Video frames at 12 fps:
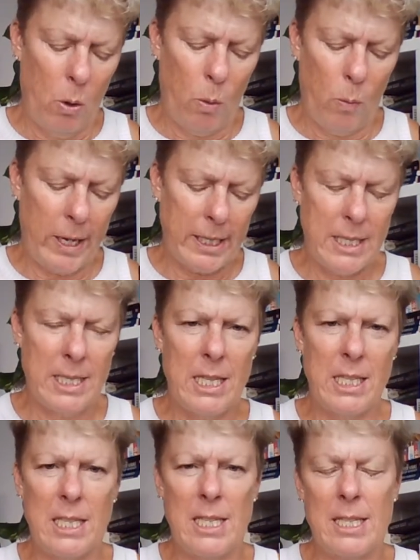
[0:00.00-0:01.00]
once
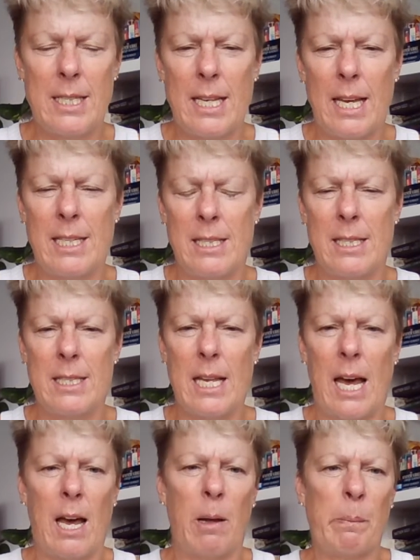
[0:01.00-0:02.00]
this is
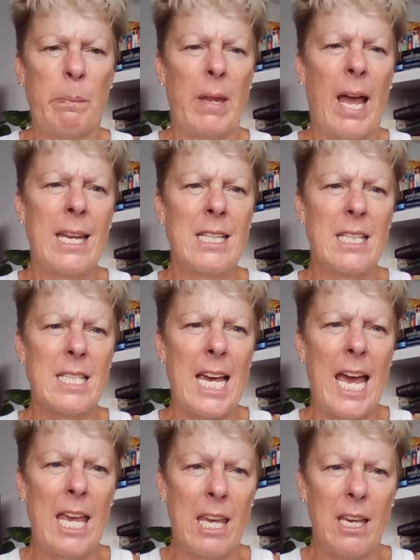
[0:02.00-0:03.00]
um,
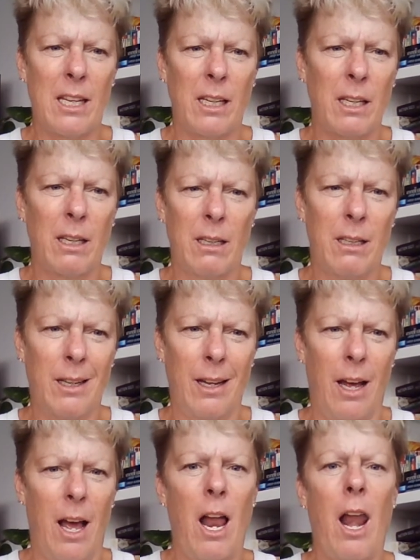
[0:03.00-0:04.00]
undertaken,
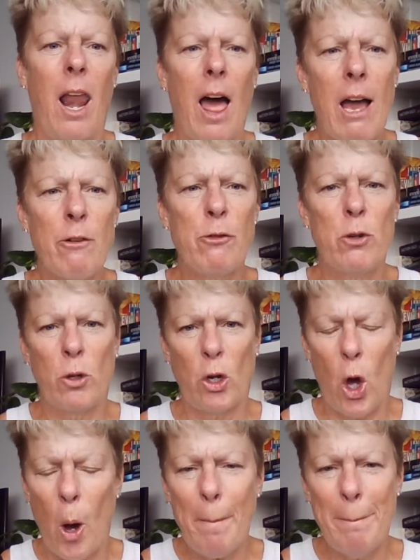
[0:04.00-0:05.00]
life will
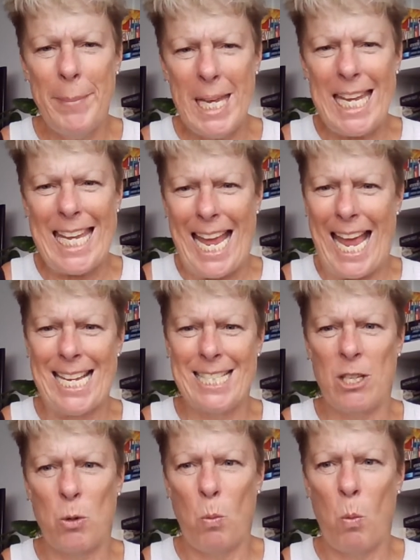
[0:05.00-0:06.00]
not be
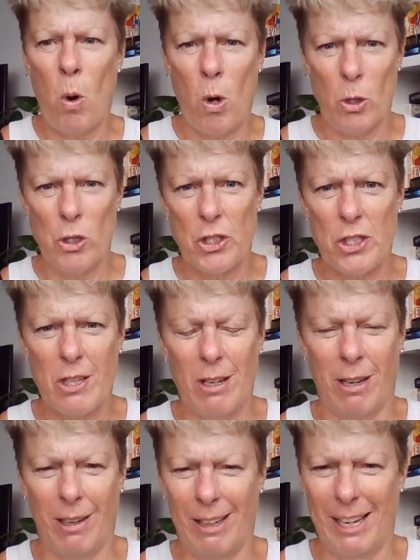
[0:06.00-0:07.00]
as it was,
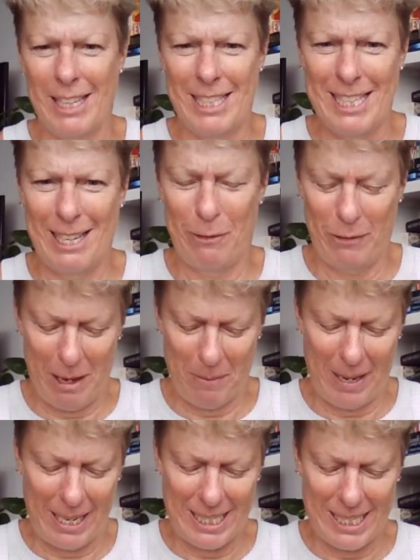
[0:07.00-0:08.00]
if
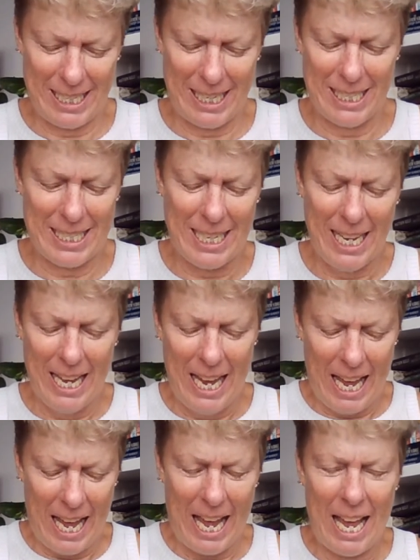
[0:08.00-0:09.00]
that makes sense.
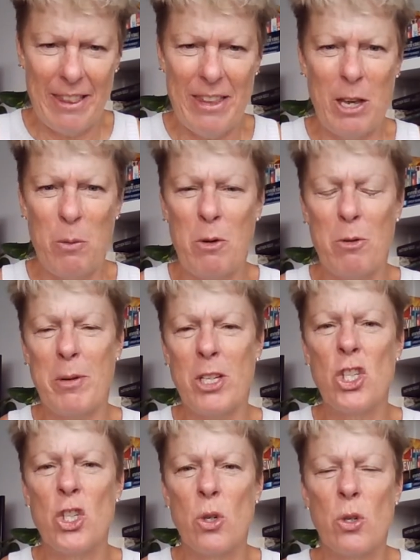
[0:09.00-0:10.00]
Uh, there will be
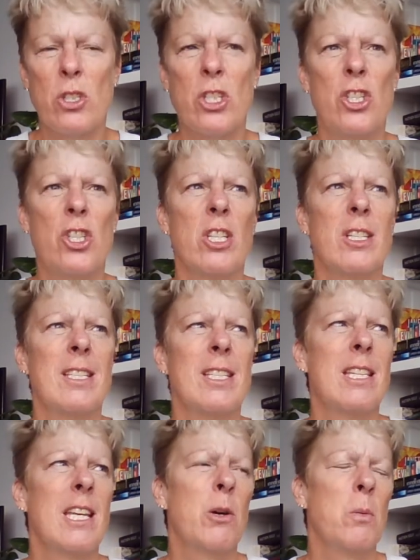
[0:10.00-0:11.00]

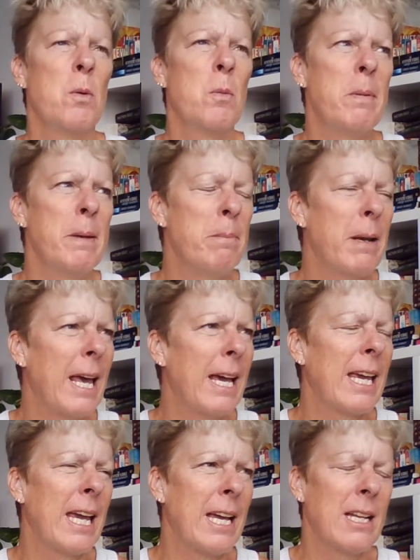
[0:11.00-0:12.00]
shortages, there will be
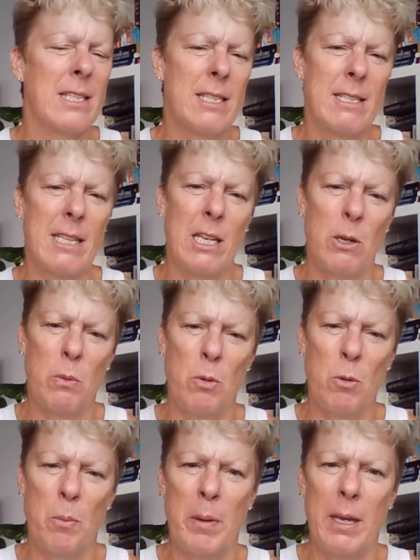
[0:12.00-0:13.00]
blackouts, there
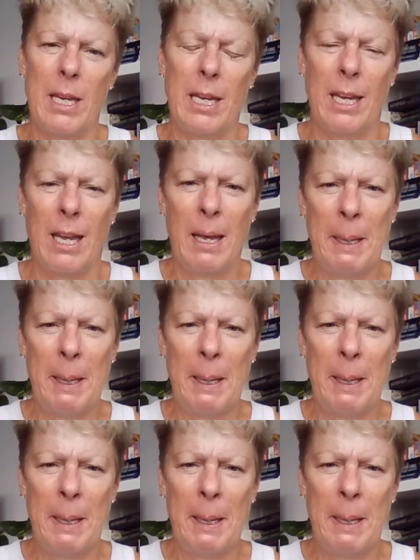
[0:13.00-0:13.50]
will be...